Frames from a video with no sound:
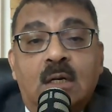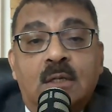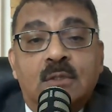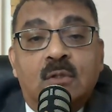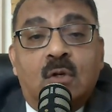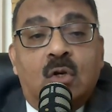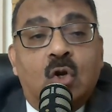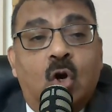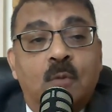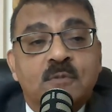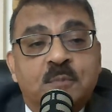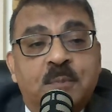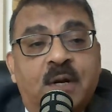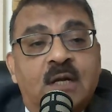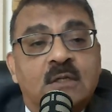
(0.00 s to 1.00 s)
your
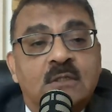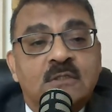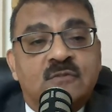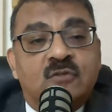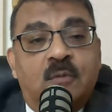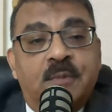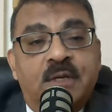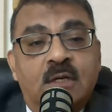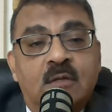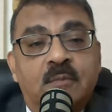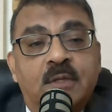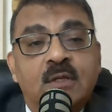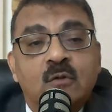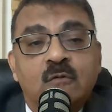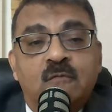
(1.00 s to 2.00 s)
comms partners from
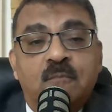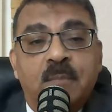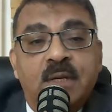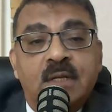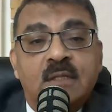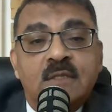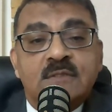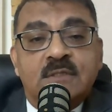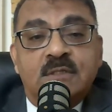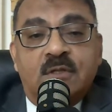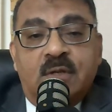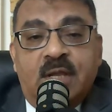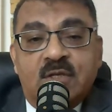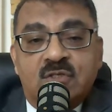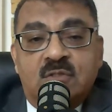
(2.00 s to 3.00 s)
Edelman, who've made this
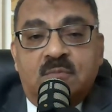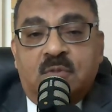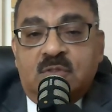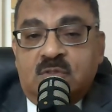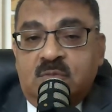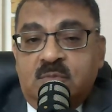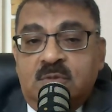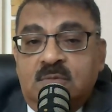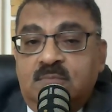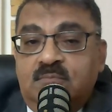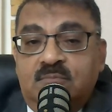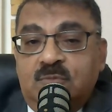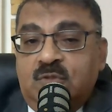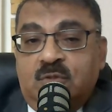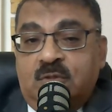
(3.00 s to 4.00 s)
interaction possible.
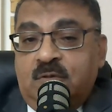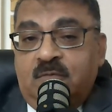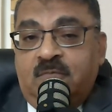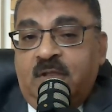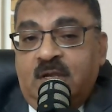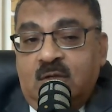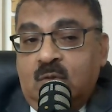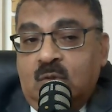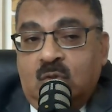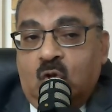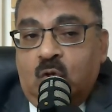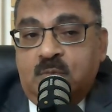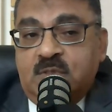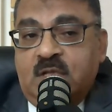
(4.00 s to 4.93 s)
You're in very good comms